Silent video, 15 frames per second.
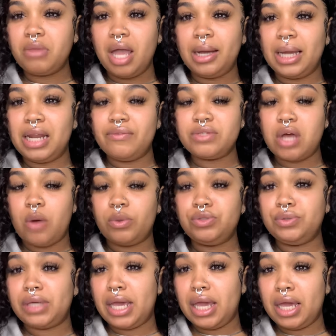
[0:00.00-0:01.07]
Can't even talk. What you
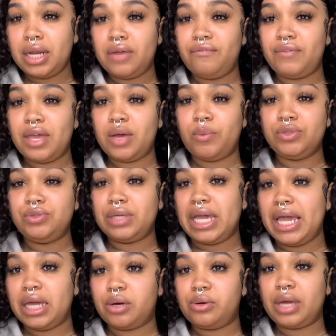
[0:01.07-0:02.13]
can affect, what you
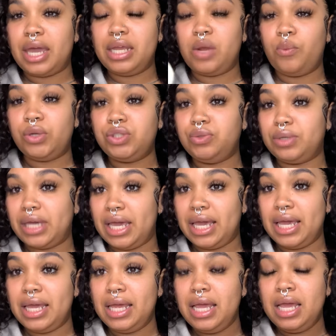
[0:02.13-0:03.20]
can create, and what you can't.